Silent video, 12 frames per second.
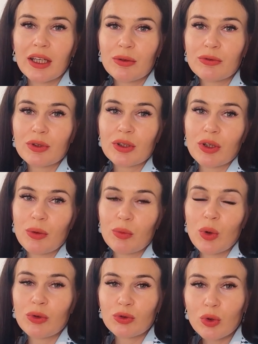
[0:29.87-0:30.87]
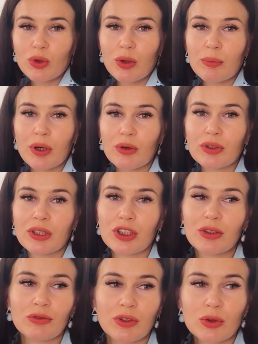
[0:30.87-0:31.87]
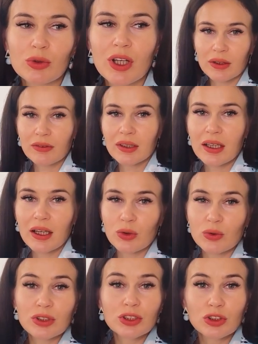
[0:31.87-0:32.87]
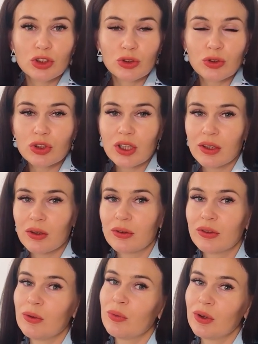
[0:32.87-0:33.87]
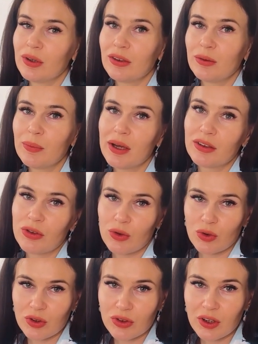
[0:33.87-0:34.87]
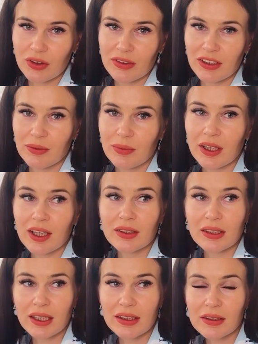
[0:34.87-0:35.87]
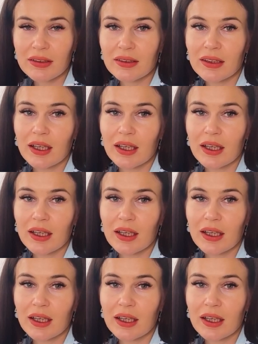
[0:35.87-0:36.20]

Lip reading: and furthermore talk about the different traffic acquisition channels where it's best to conduct CPI tests